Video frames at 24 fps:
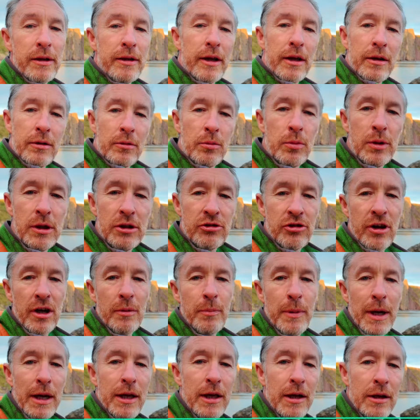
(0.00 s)
and then we'll
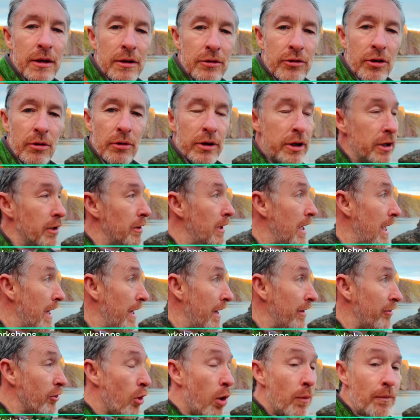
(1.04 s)
check back in down here, and
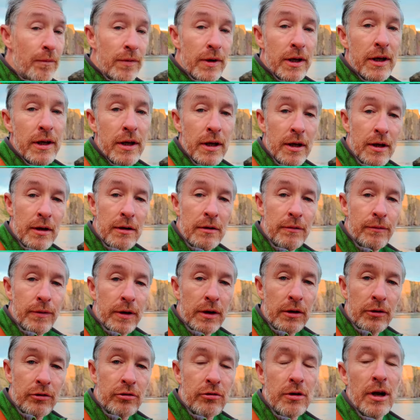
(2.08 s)
as hopefully,
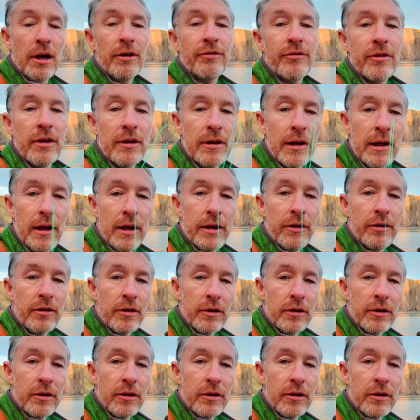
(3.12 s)
fingers crossed, the light